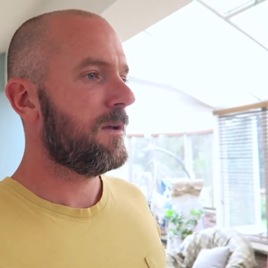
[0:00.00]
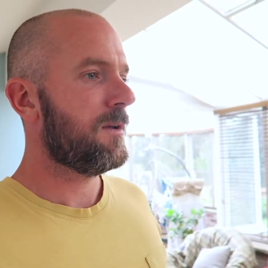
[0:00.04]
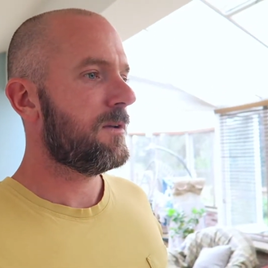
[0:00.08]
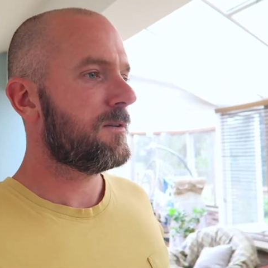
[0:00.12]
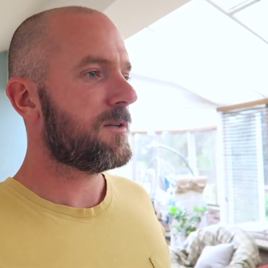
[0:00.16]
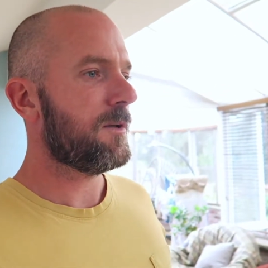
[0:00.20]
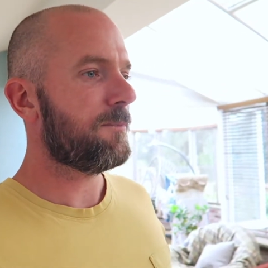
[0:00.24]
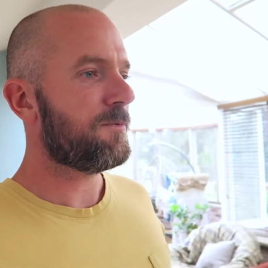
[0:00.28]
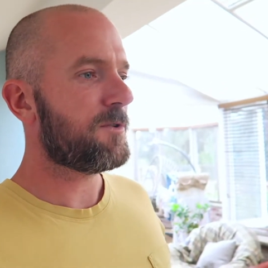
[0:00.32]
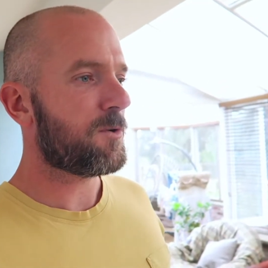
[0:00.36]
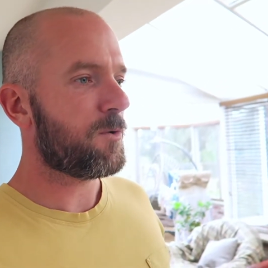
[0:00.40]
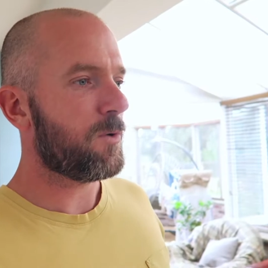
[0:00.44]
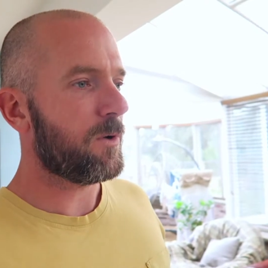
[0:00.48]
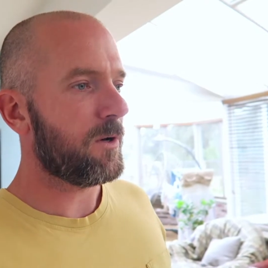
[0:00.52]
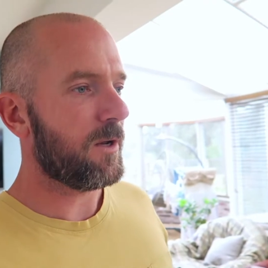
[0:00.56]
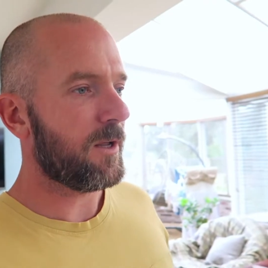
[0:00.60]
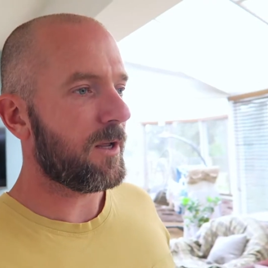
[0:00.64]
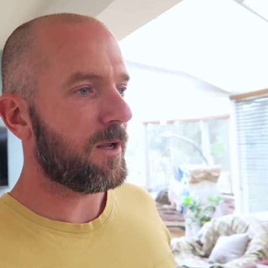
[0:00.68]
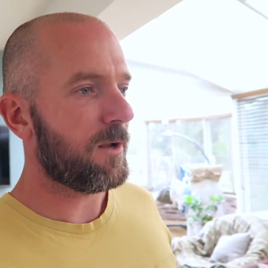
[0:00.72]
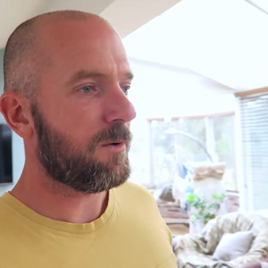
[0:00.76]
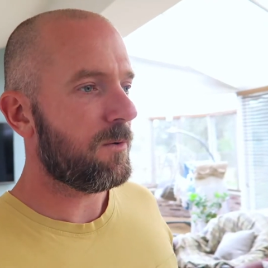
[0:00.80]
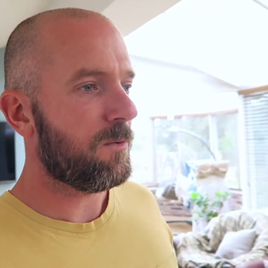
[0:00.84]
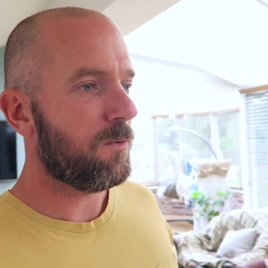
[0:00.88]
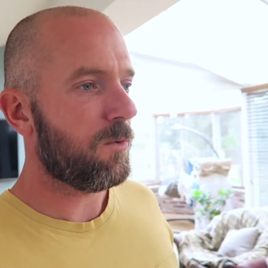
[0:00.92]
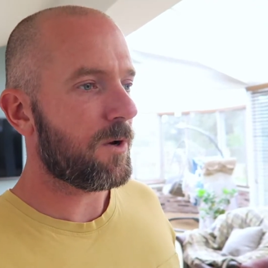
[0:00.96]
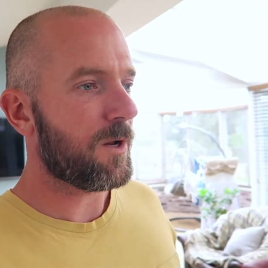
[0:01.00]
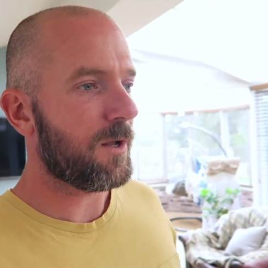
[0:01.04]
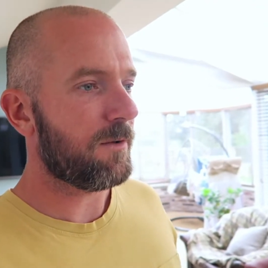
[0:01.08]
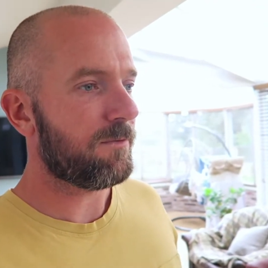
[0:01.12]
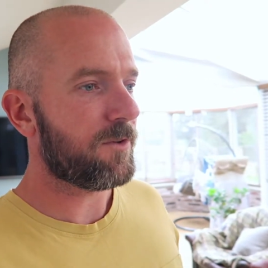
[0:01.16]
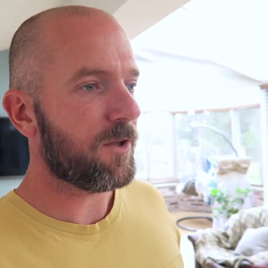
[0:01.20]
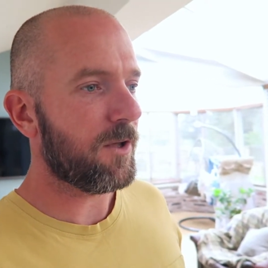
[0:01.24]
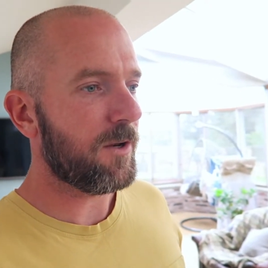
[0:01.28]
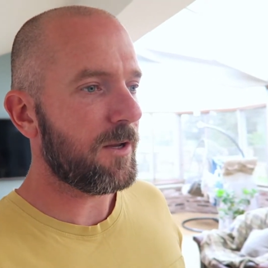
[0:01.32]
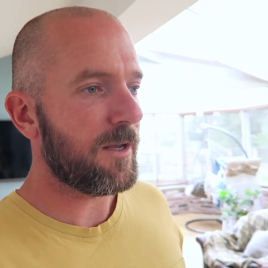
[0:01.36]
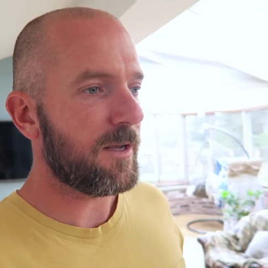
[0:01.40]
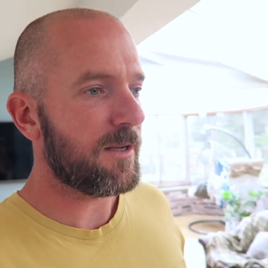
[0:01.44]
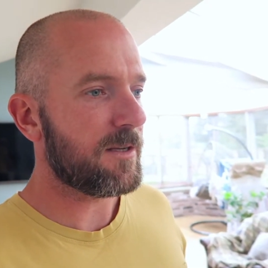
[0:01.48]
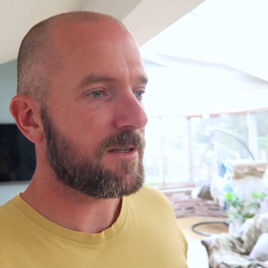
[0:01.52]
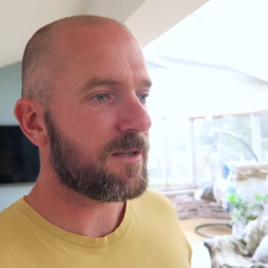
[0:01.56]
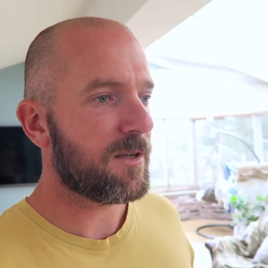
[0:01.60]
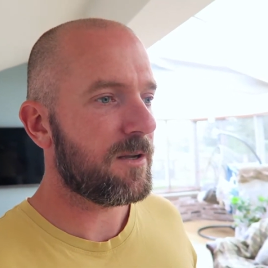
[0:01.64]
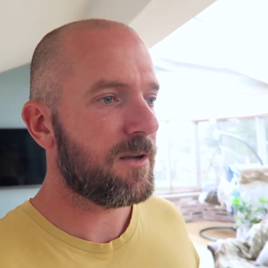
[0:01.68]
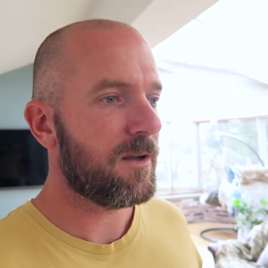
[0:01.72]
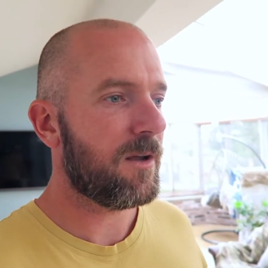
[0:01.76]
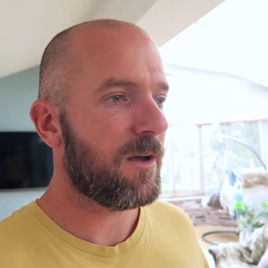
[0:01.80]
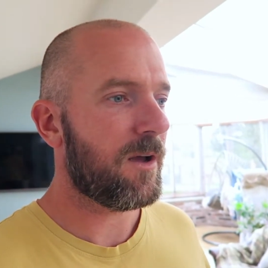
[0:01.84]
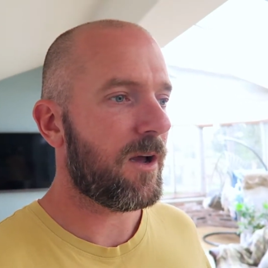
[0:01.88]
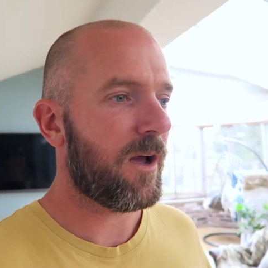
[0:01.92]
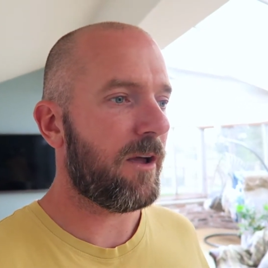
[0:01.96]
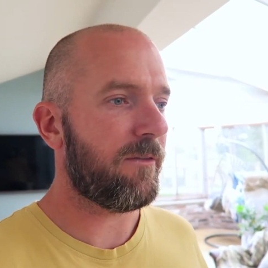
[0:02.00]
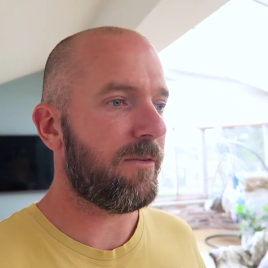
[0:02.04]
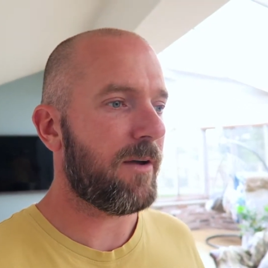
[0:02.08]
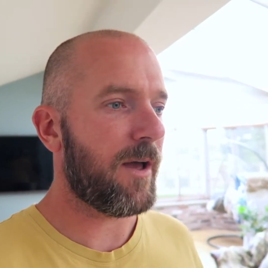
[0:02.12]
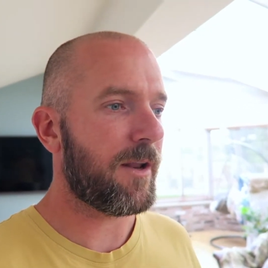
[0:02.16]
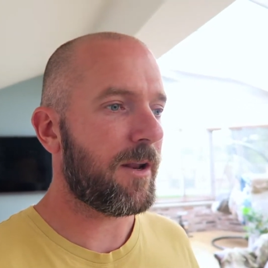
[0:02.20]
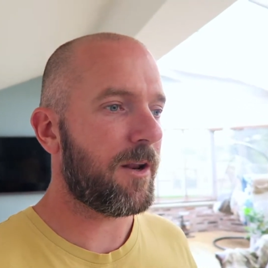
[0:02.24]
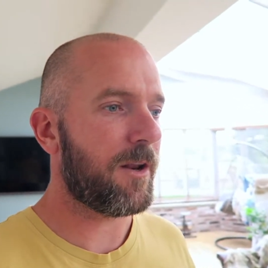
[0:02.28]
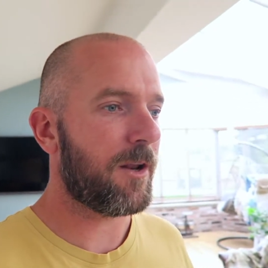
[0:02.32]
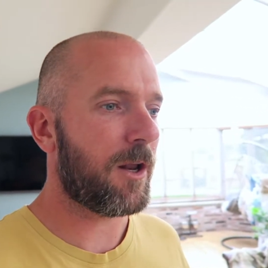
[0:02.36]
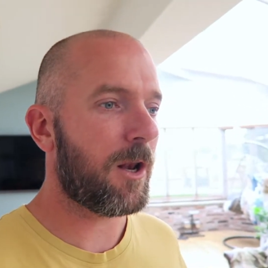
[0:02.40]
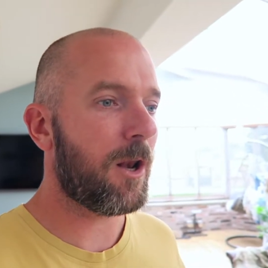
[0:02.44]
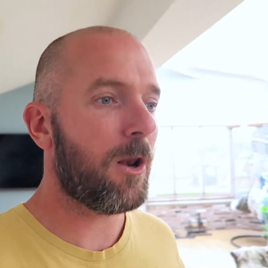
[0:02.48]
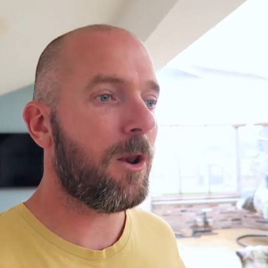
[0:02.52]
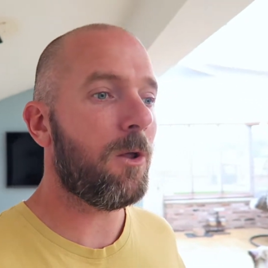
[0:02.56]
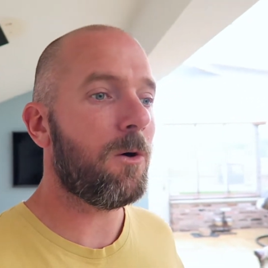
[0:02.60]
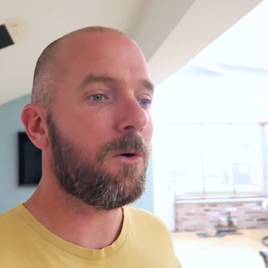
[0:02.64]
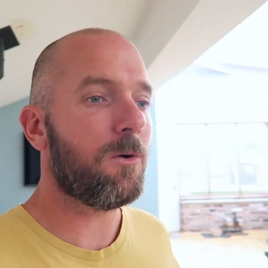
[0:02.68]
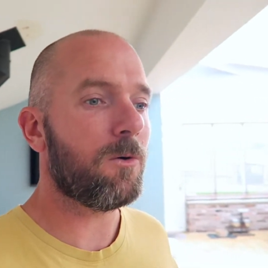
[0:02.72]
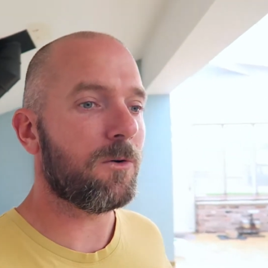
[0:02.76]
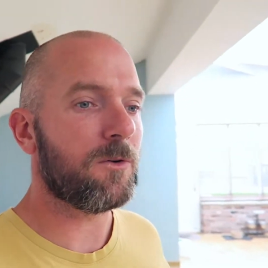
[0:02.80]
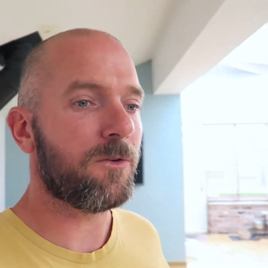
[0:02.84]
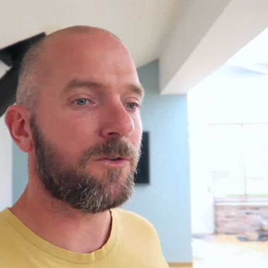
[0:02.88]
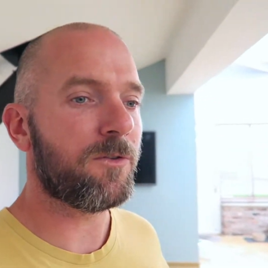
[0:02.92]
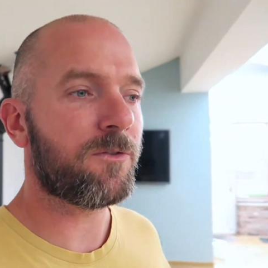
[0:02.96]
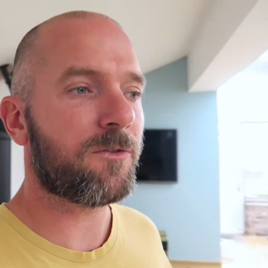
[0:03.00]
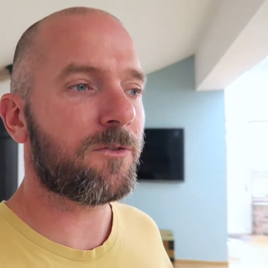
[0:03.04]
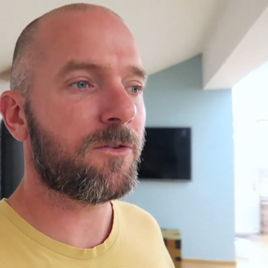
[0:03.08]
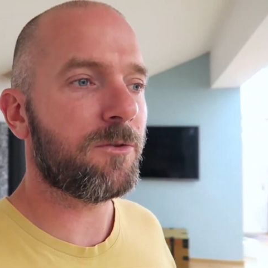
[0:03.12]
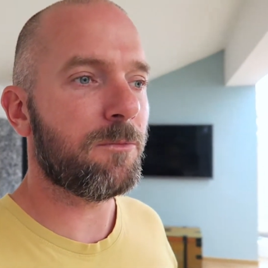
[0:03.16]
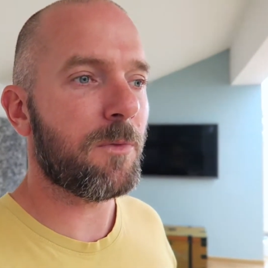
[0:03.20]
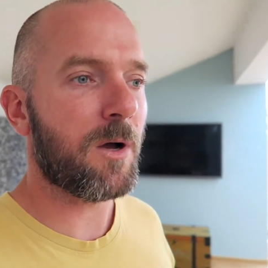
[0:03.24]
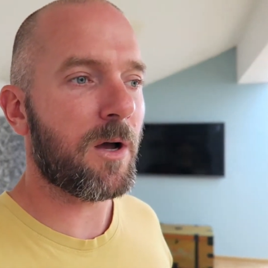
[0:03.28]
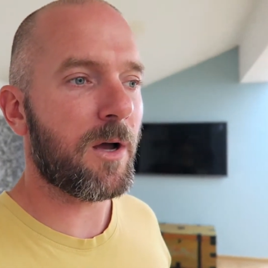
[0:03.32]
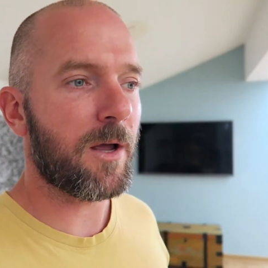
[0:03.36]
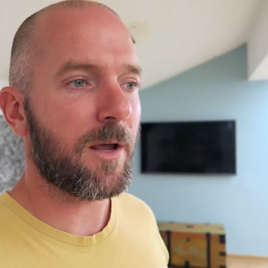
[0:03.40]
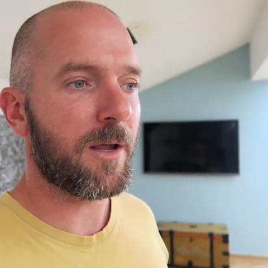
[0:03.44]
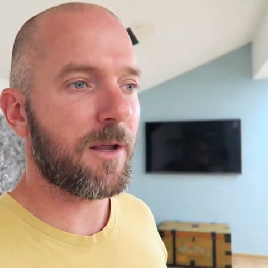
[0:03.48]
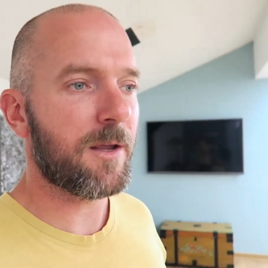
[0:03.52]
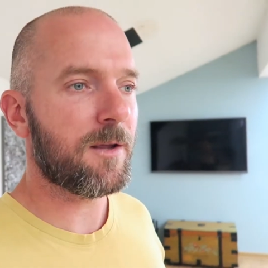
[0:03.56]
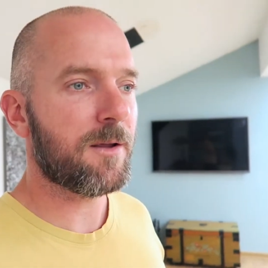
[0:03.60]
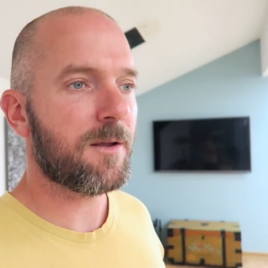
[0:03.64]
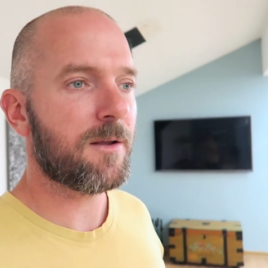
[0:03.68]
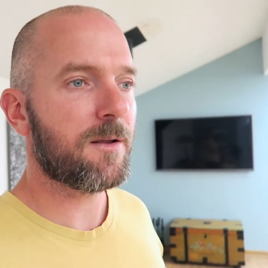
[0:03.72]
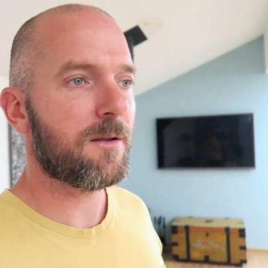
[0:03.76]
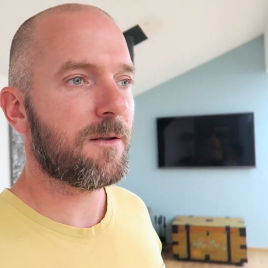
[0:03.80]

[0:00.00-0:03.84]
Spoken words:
Subsequently, what I've done is I've added a clause to my